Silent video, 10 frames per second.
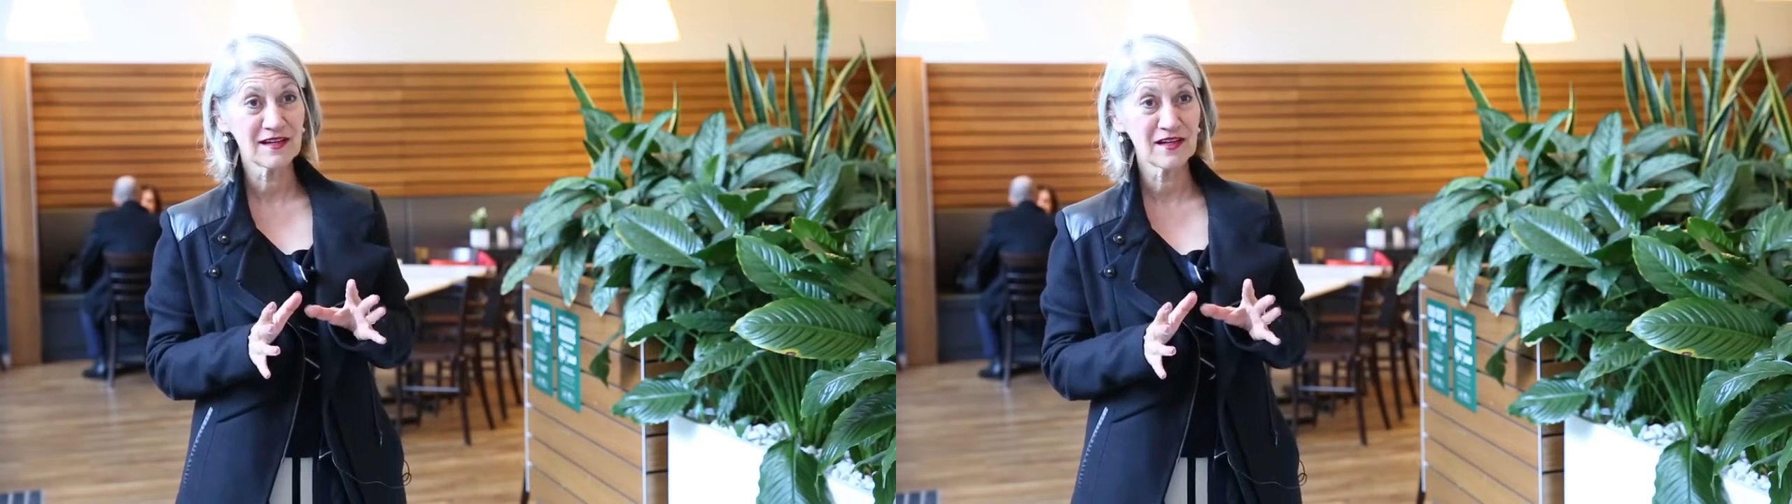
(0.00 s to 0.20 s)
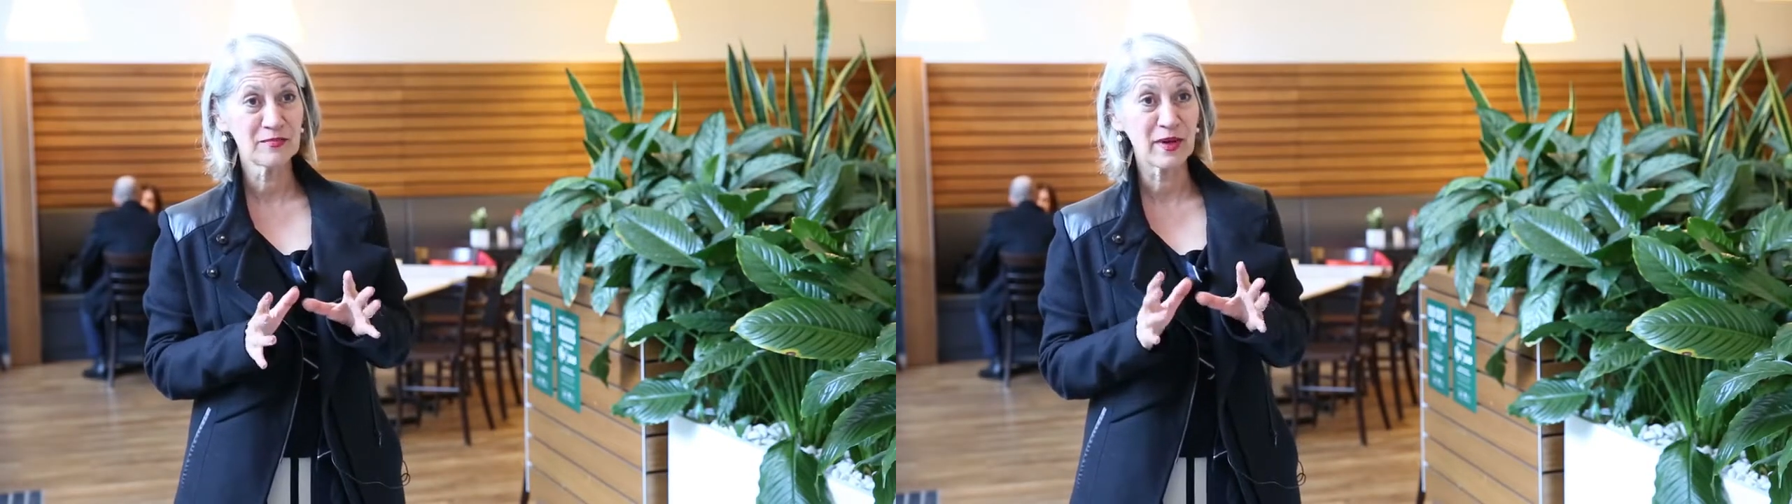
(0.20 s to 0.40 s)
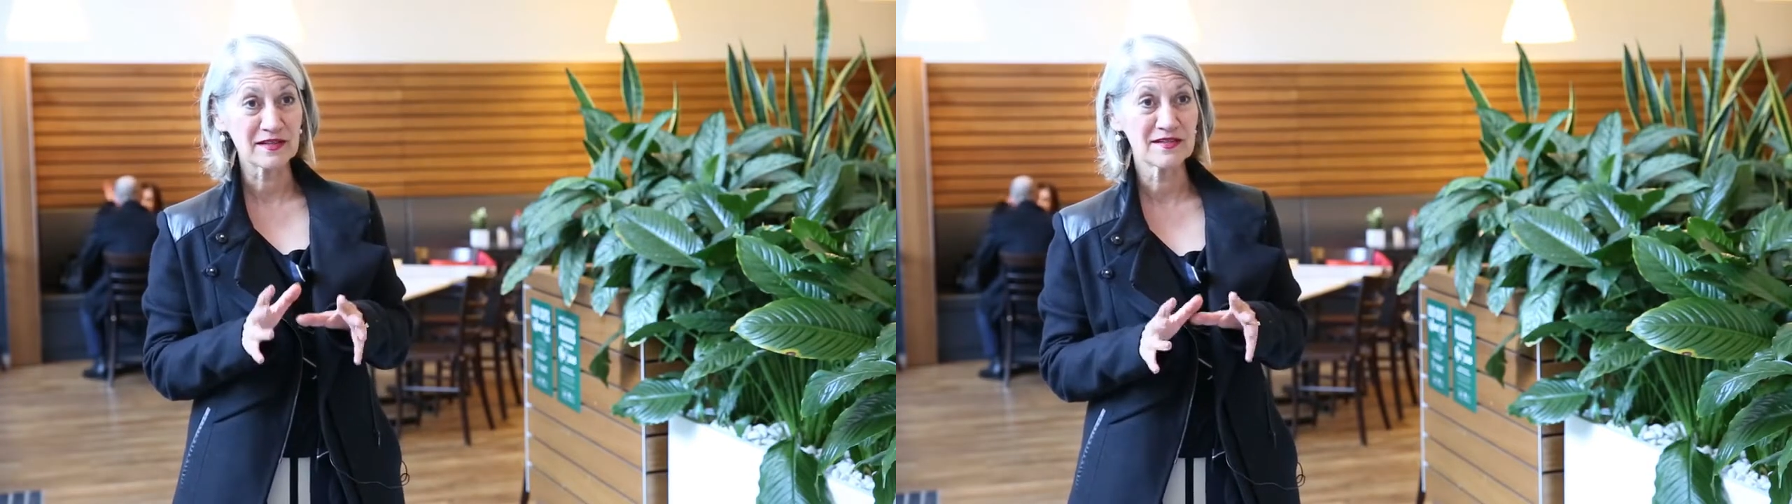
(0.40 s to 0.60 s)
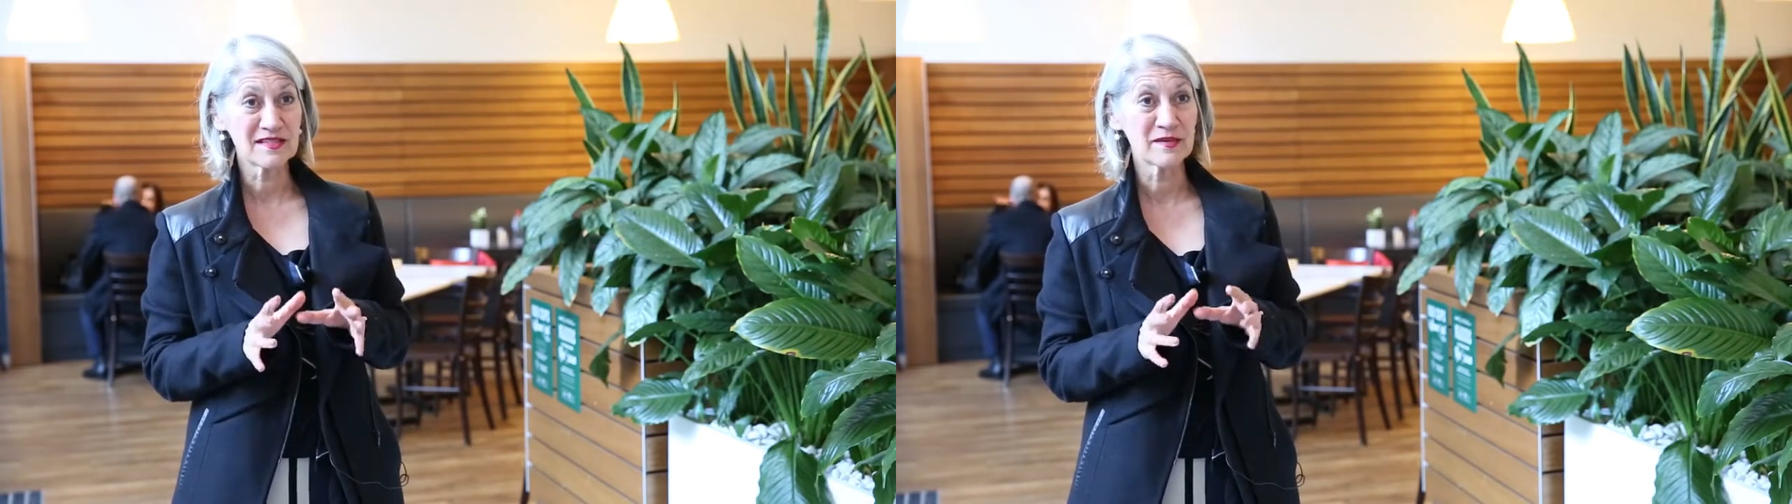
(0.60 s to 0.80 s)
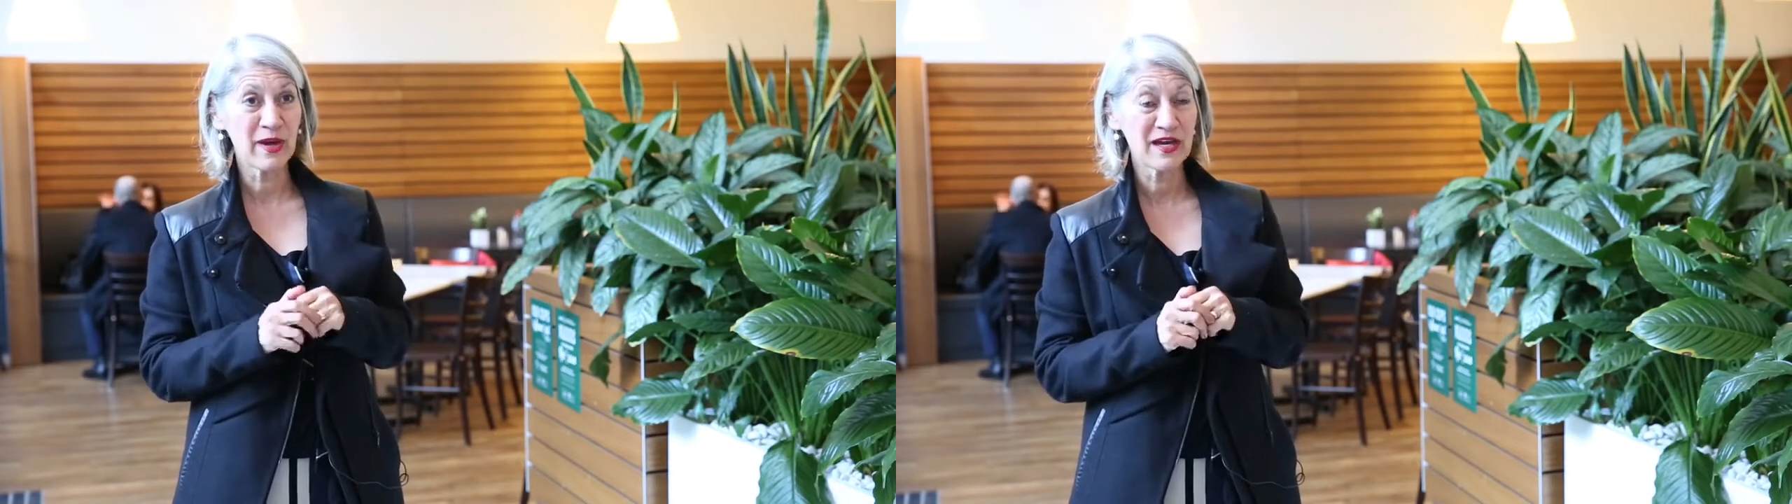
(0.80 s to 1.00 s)
are
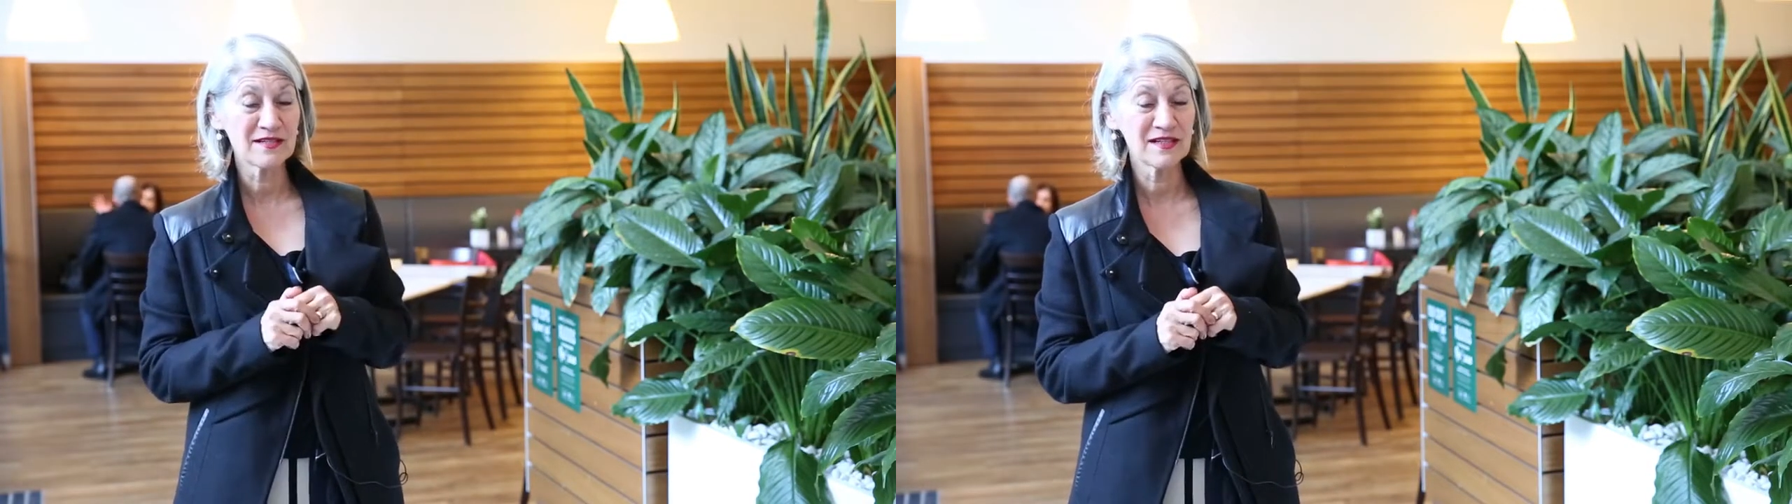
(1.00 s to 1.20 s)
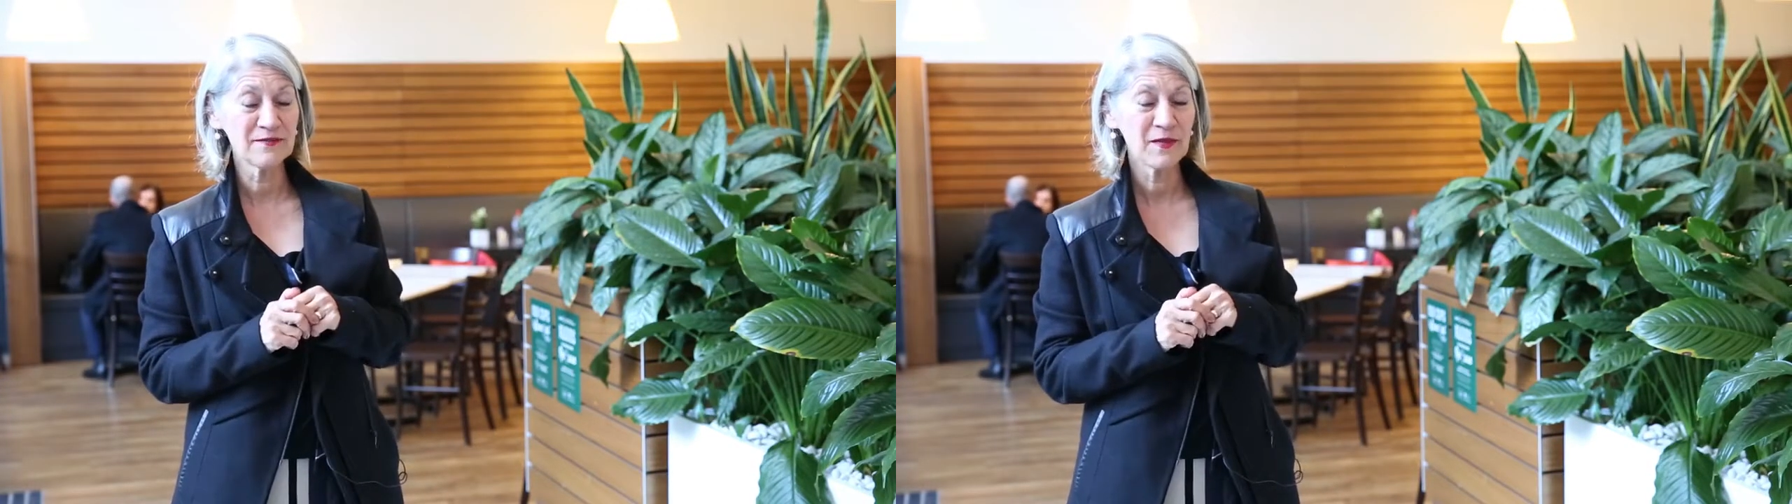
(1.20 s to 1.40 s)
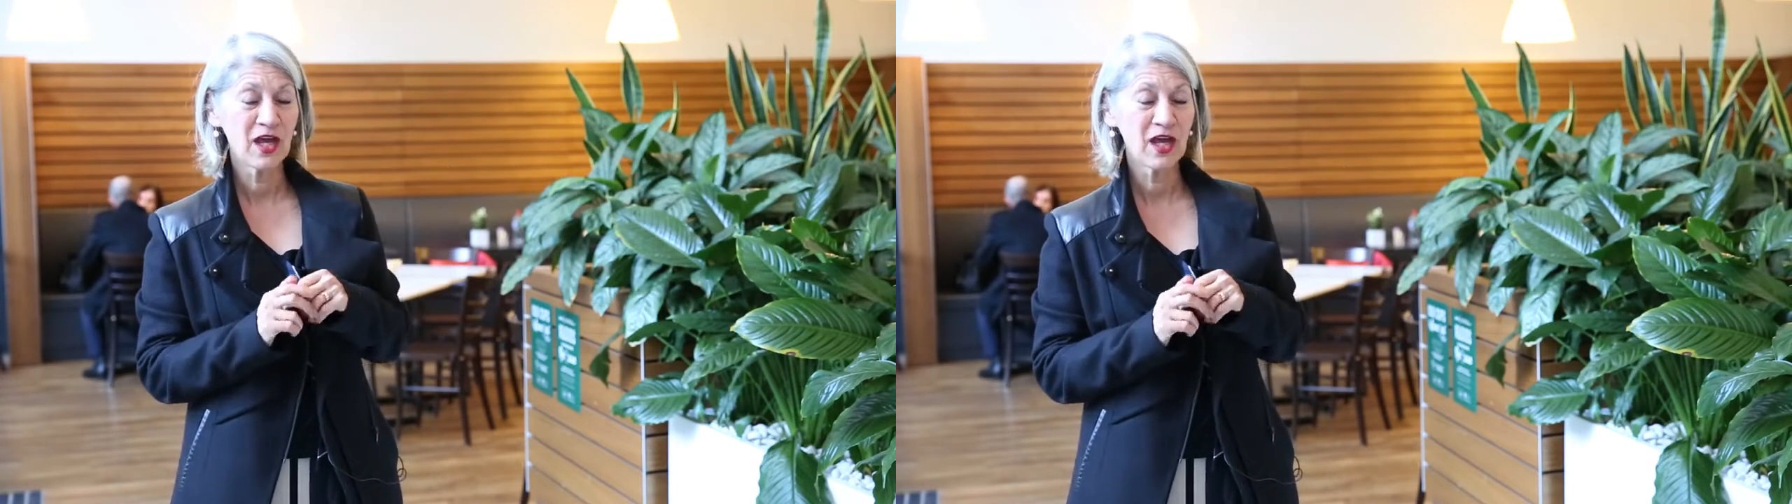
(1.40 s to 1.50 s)
participating,